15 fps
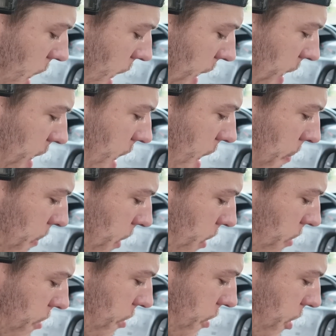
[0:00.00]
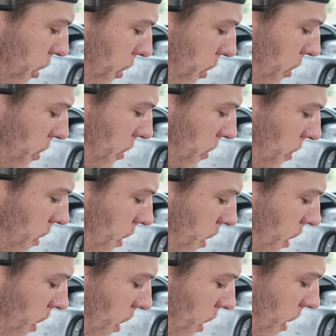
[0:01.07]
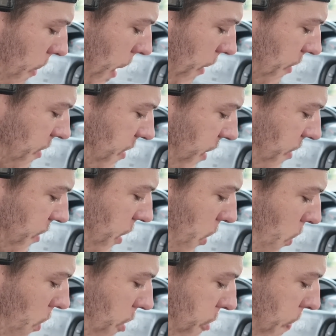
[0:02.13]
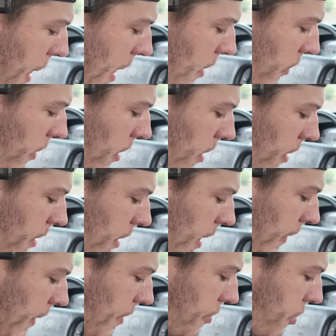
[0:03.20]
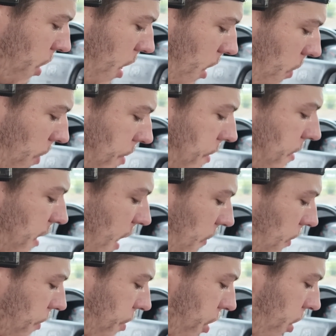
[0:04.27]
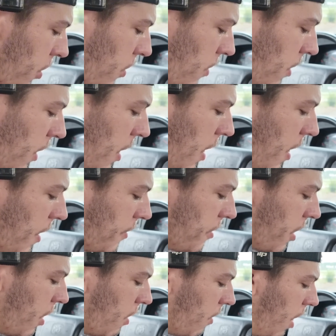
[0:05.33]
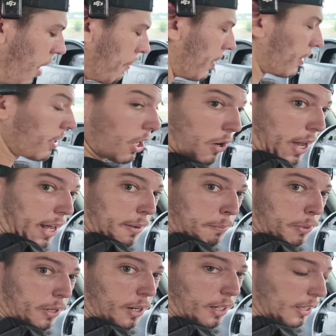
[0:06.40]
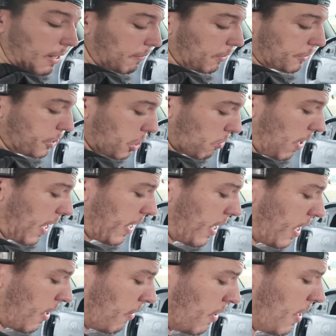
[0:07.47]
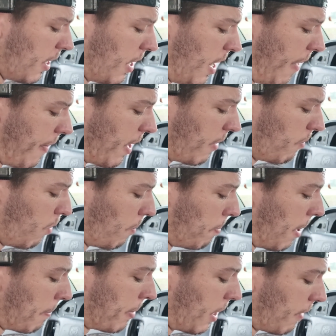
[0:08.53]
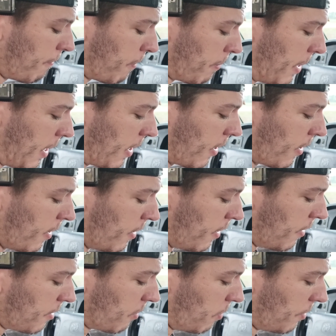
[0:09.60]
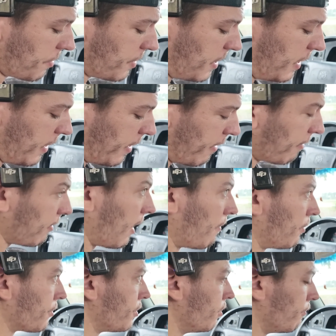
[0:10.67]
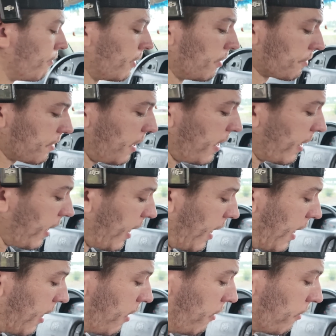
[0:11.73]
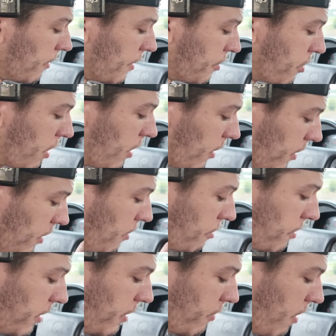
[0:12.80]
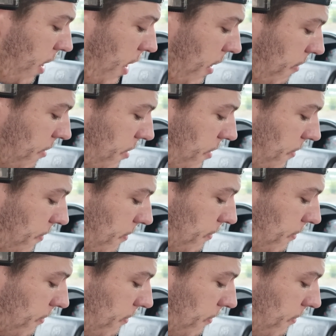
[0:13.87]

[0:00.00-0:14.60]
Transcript: I am used to about 60 horsepower in this truck, which is level 2. So I'm gonna go ahead and put it on level 2 right now, and then we'll bump it up from there. So we'll see if level 2 feels like how this truck usually drives.